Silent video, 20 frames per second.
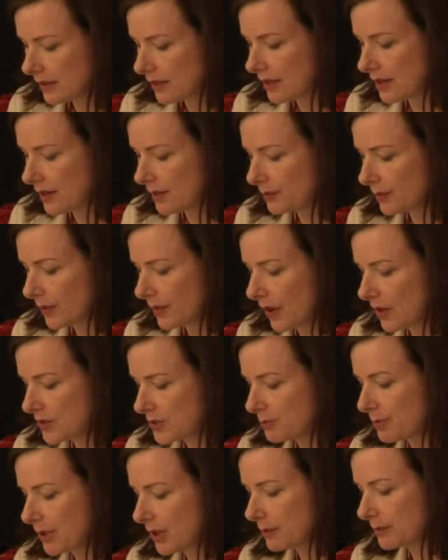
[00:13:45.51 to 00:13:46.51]
Our
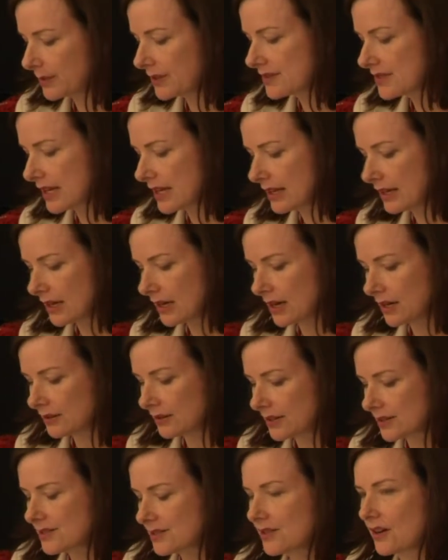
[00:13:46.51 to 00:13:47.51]
Department of State
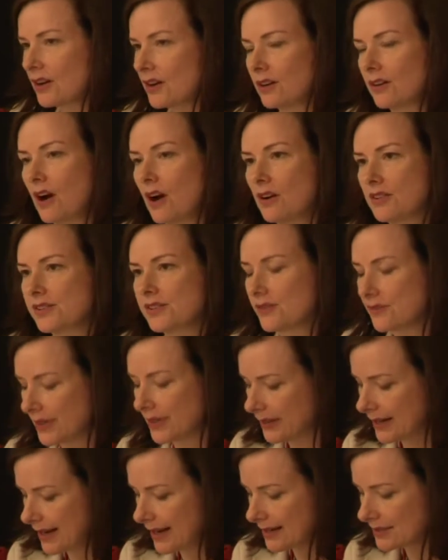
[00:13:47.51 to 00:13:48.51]
colleagues are also
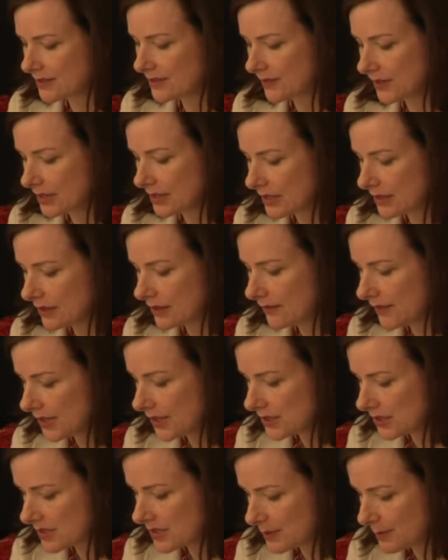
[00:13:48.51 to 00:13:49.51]
very active in the
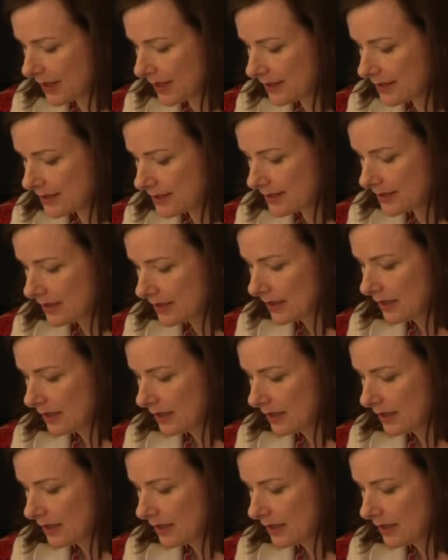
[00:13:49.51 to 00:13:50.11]
innovation space.